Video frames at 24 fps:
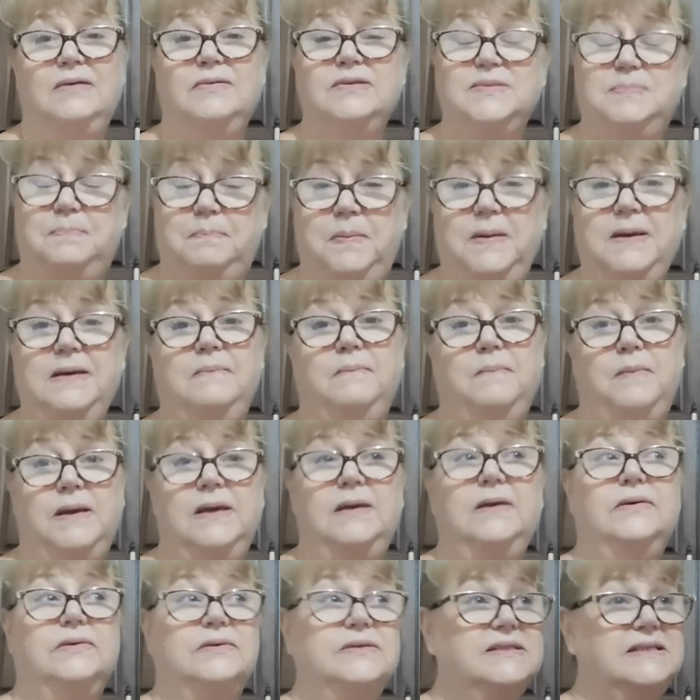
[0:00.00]
It was big
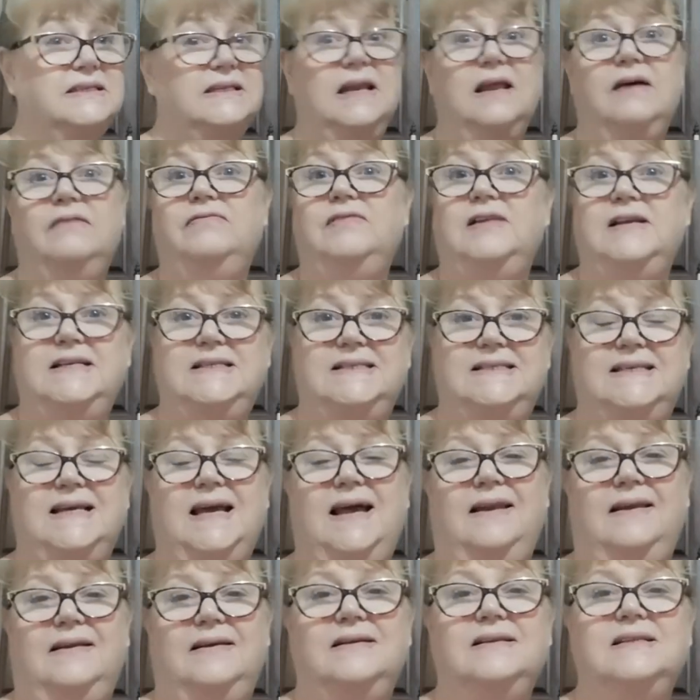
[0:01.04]
meals, lovely
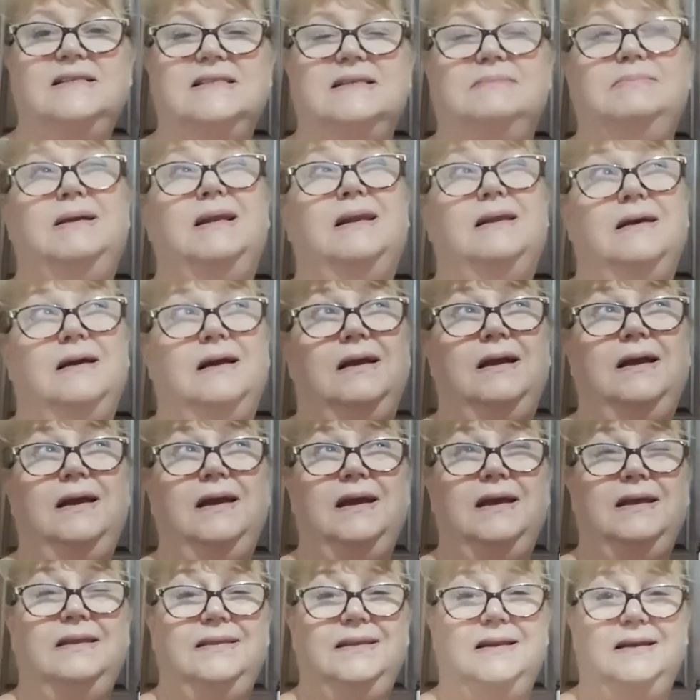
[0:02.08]
salads, but like I
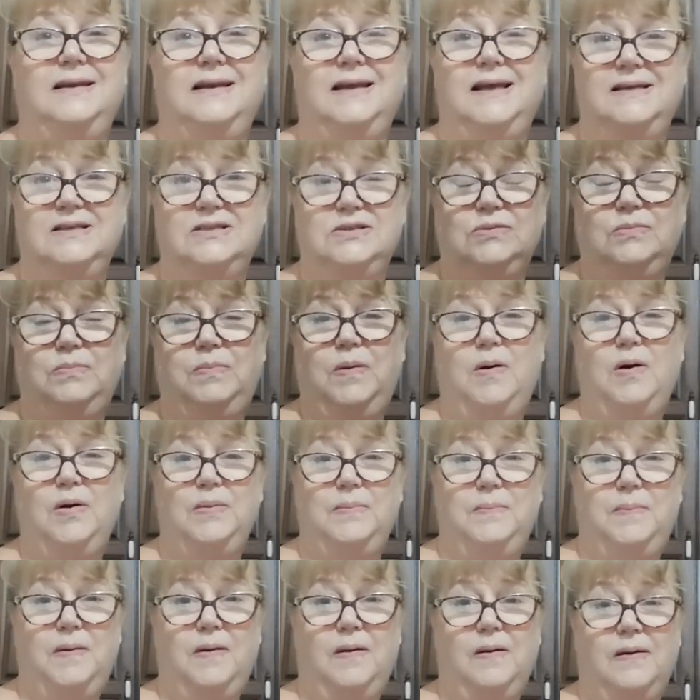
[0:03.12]
had the lentil
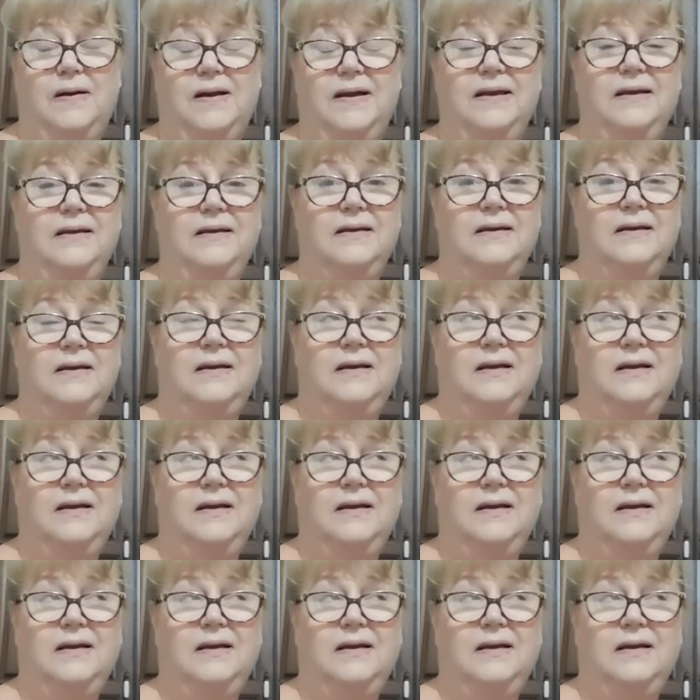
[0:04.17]
pot pie